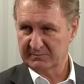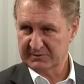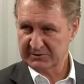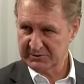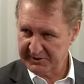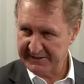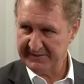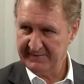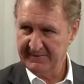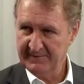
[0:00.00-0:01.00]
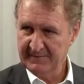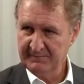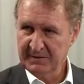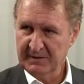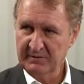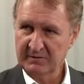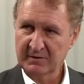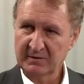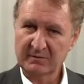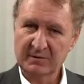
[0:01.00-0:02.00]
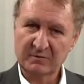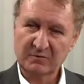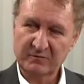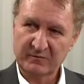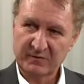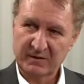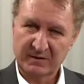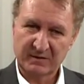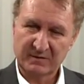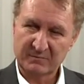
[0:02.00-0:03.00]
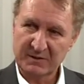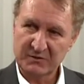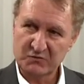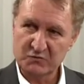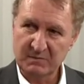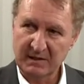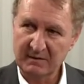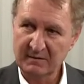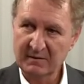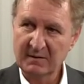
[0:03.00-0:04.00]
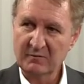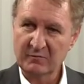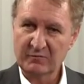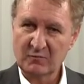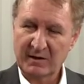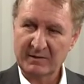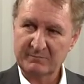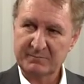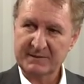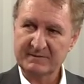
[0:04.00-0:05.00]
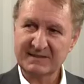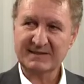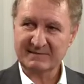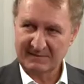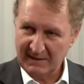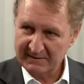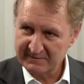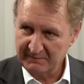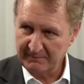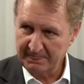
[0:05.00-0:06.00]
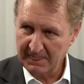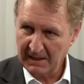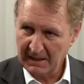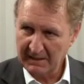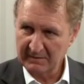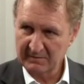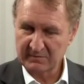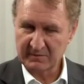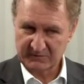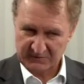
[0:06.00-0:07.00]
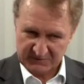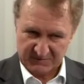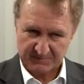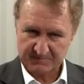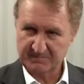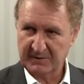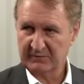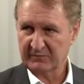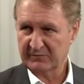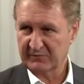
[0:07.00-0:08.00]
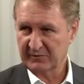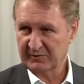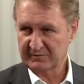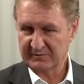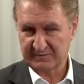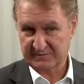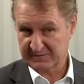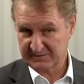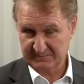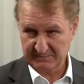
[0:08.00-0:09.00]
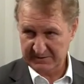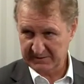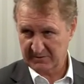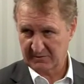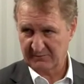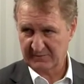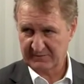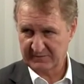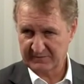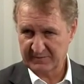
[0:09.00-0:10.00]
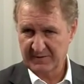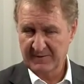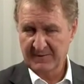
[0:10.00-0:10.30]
Commission there, and Nkosazana Dlamini-Zuma was quite a big ticket item. And, she spoke to journalists in media conferences,